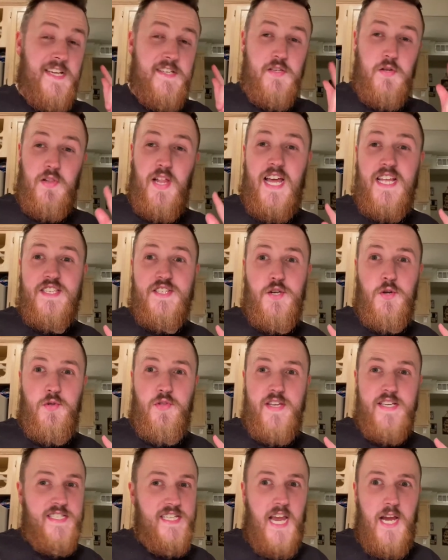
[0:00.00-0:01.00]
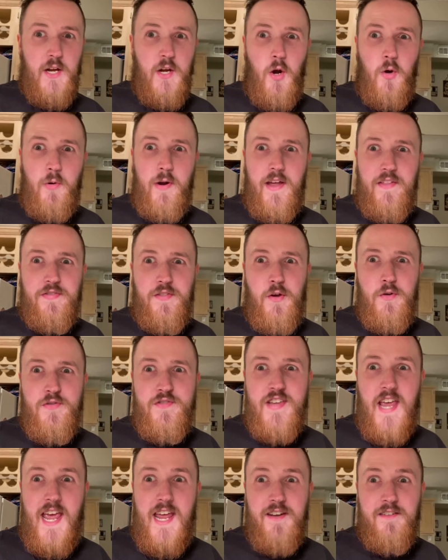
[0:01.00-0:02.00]
So let's do this and go get those
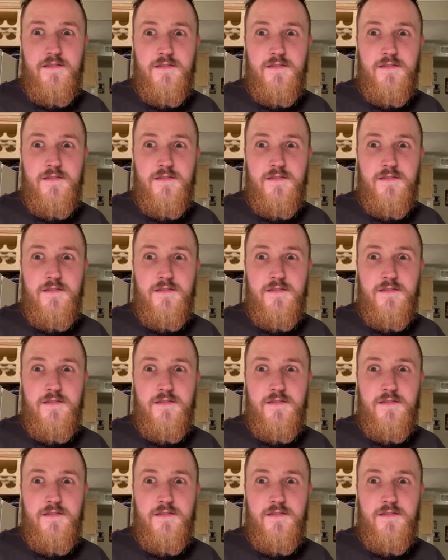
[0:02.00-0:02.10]
10